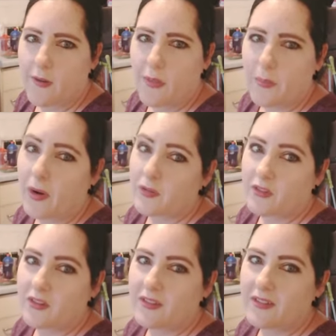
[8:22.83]
the
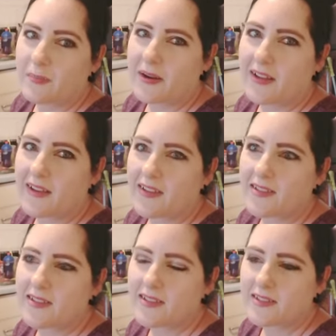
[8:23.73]
Pontins
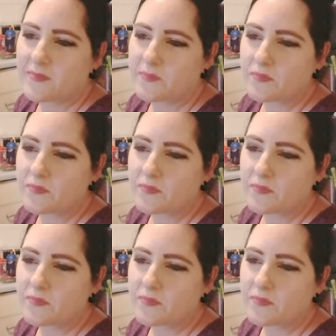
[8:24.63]
place